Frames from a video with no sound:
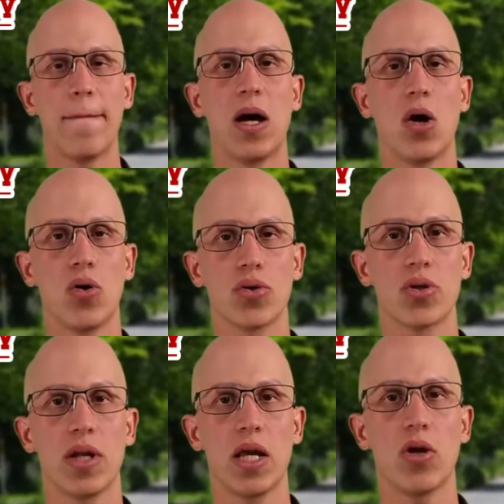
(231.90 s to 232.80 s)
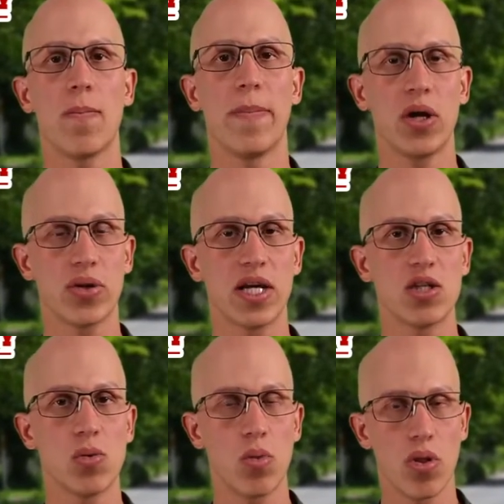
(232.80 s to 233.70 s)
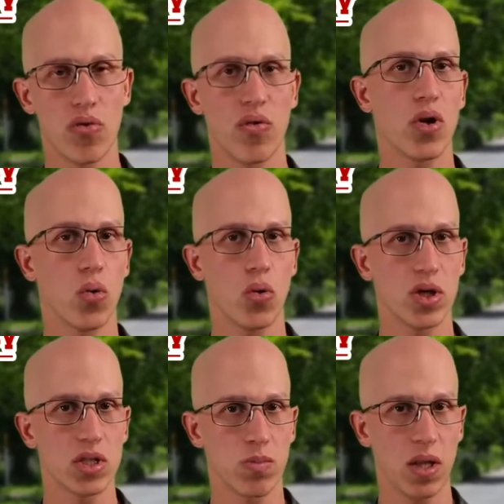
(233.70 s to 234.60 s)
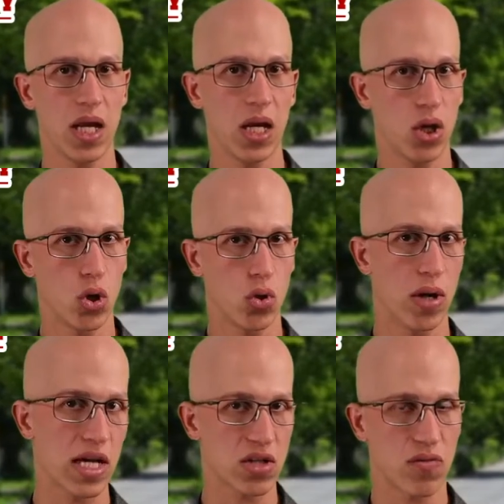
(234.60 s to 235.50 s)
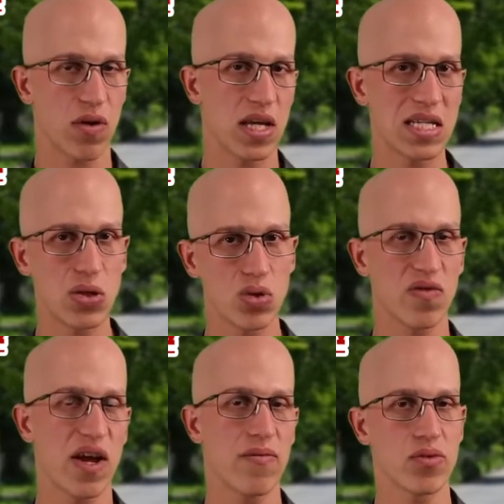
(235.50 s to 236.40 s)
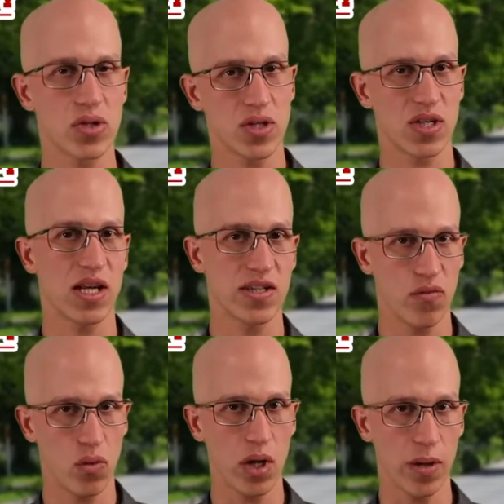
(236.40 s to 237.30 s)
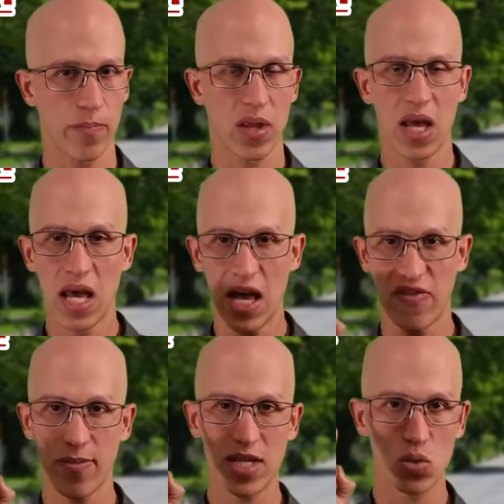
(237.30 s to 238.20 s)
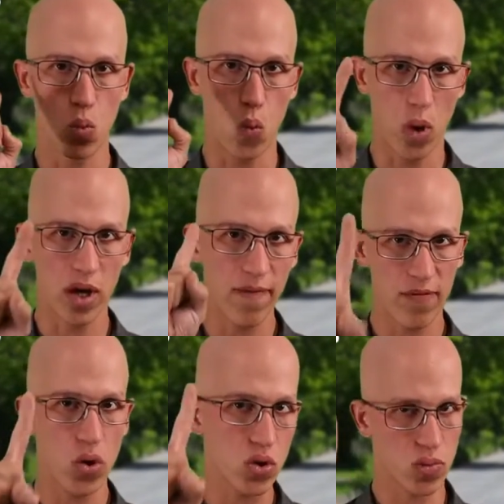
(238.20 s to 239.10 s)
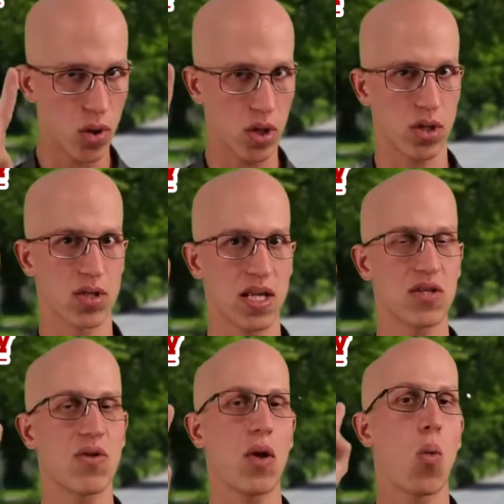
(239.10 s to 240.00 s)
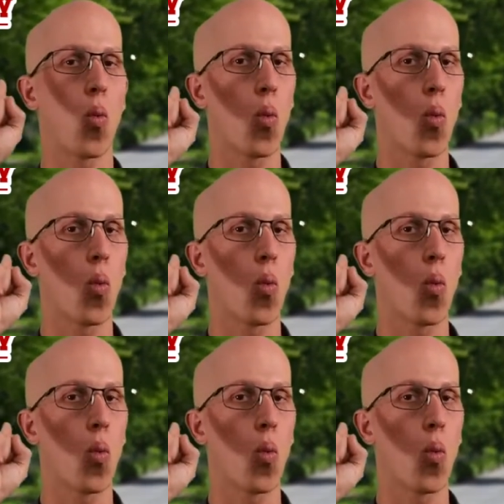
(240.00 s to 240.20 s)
My alternator belt has no more than 3 quarter inch of play, no cracks or frays, loose fibers, or signs of wear. If you miss one of those words, that's right,